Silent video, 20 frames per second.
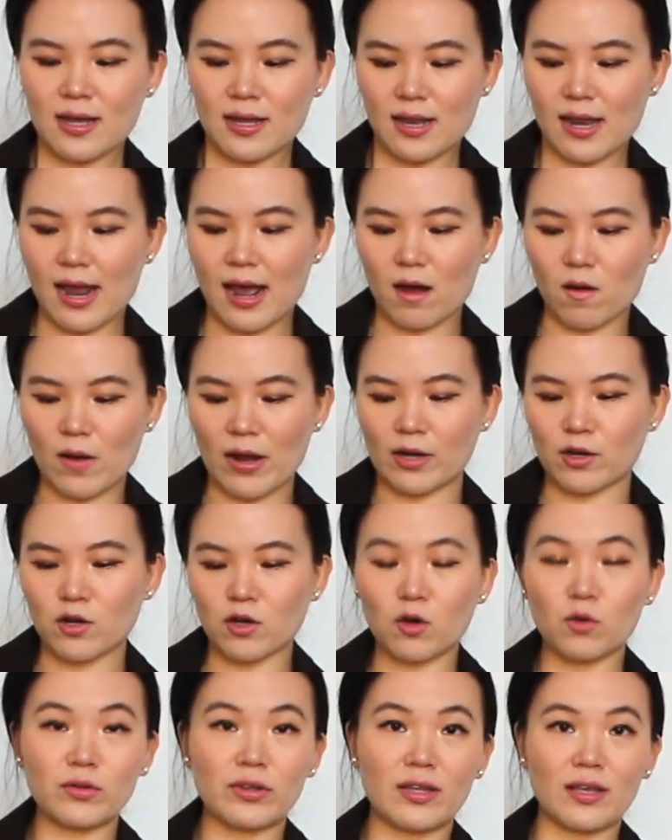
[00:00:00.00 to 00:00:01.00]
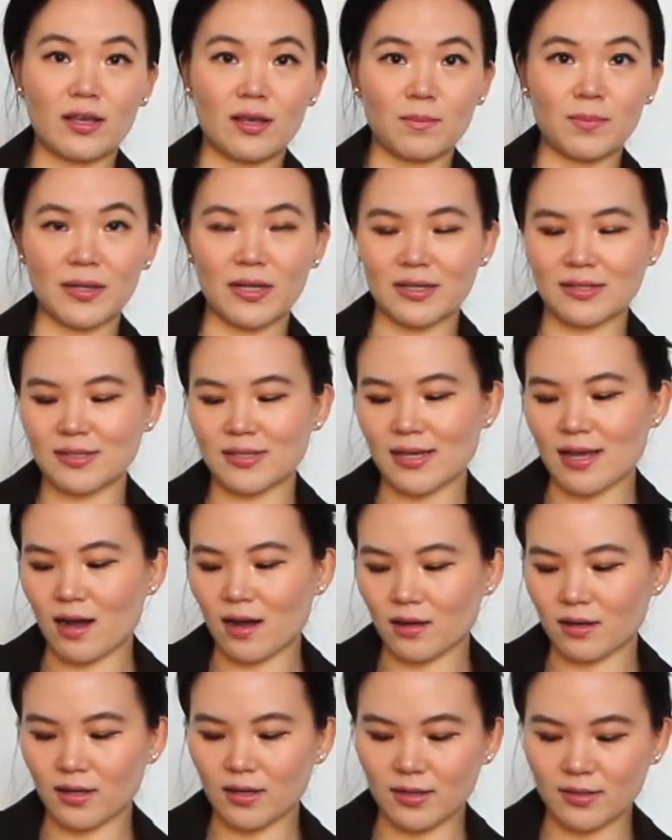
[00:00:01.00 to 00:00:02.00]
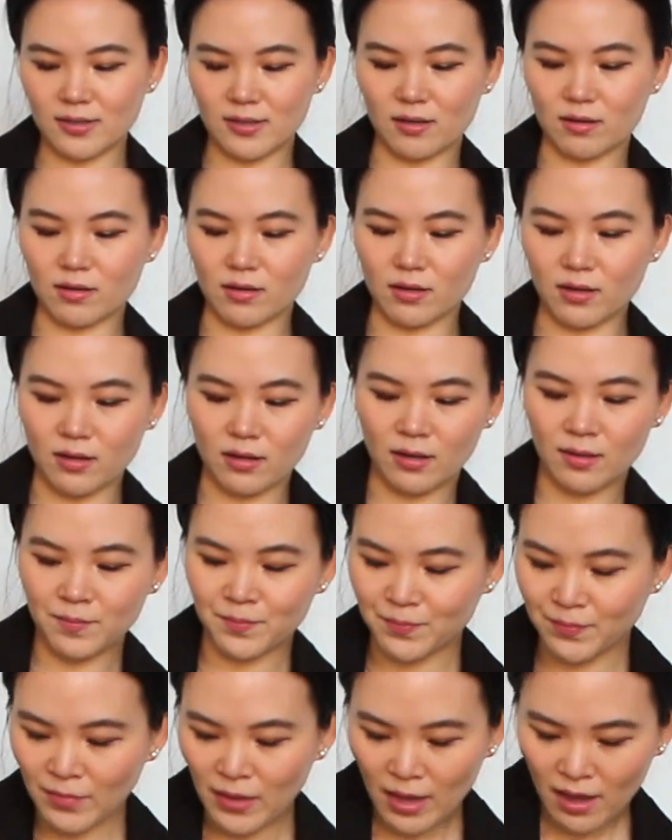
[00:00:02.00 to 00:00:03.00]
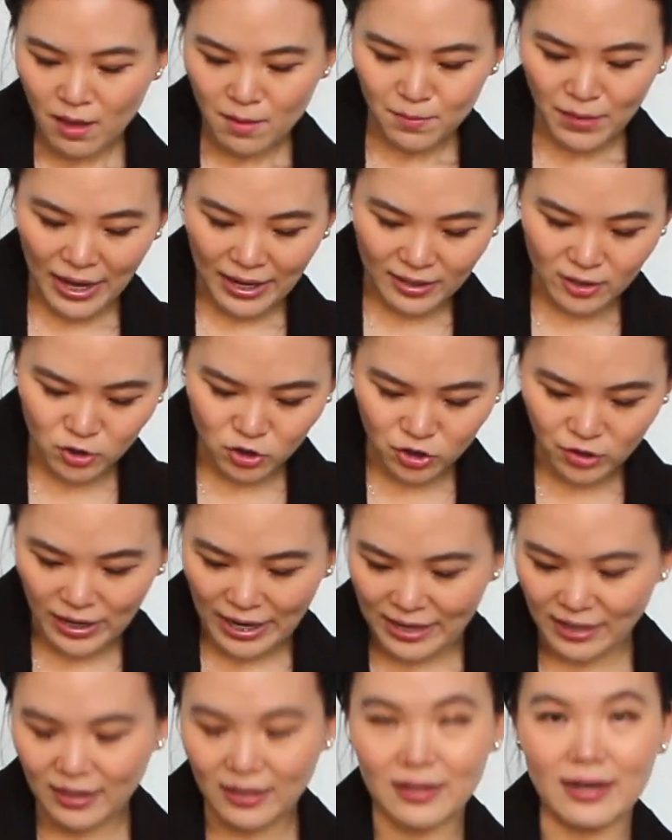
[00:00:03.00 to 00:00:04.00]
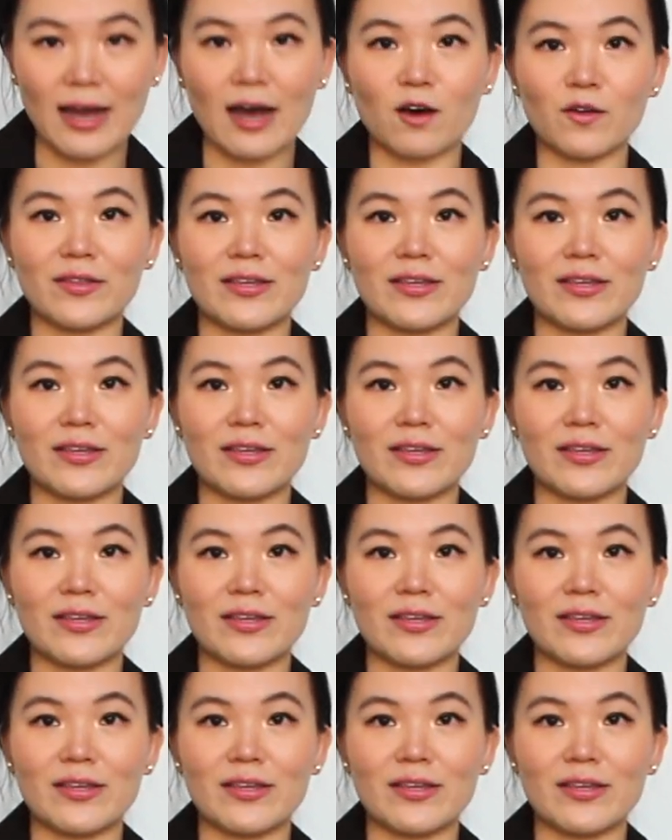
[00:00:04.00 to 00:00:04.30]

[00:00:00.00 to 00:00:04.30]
Now I know the Balenciagas are back in trendy now.